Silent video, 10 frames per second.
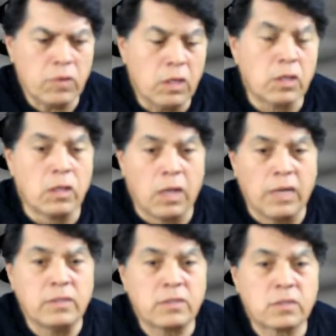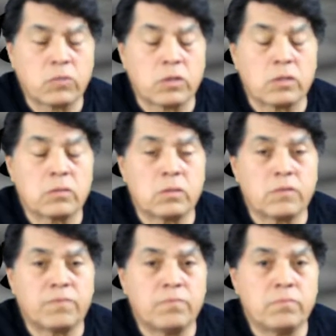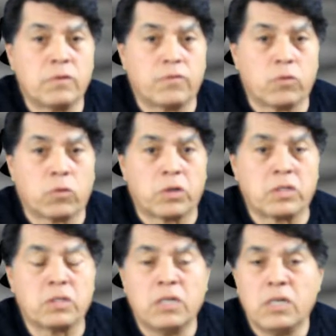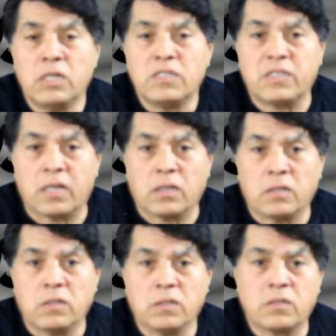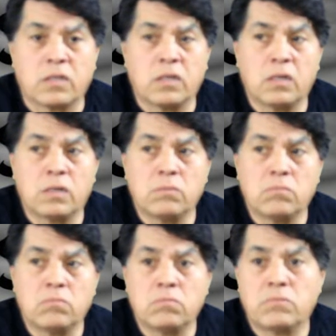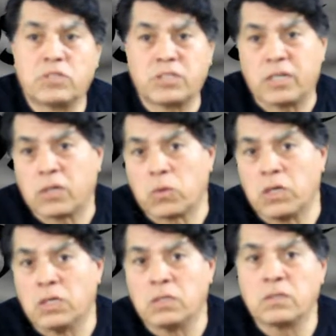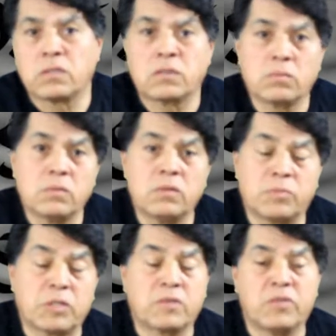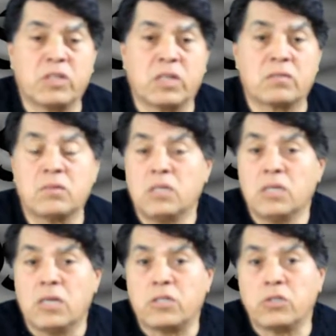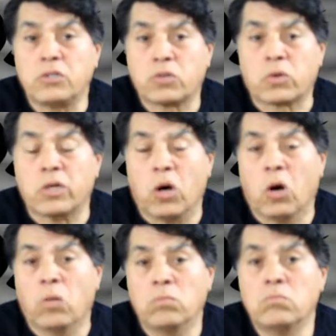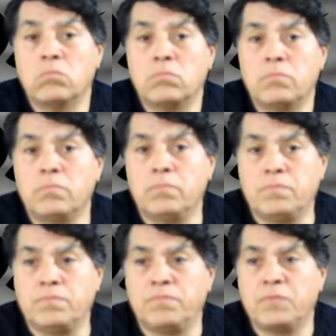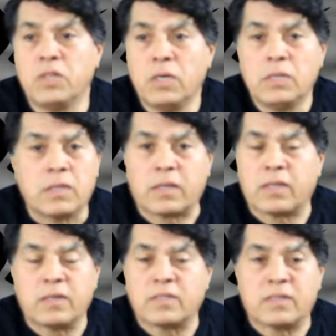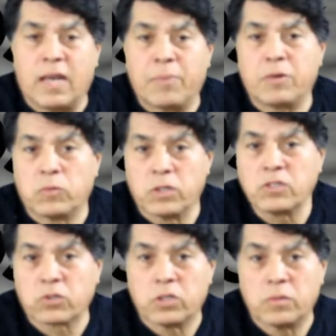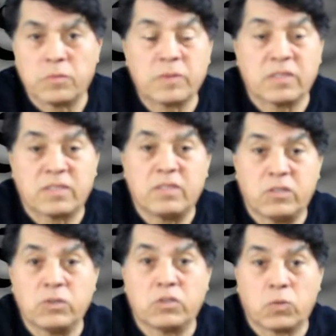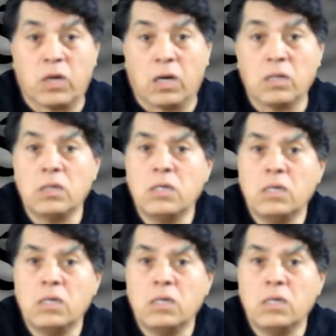The lines where the flooring settles, stairwells, especially if you got a two-story home. Not that it doesn't happen in one-story homes, because they do as well.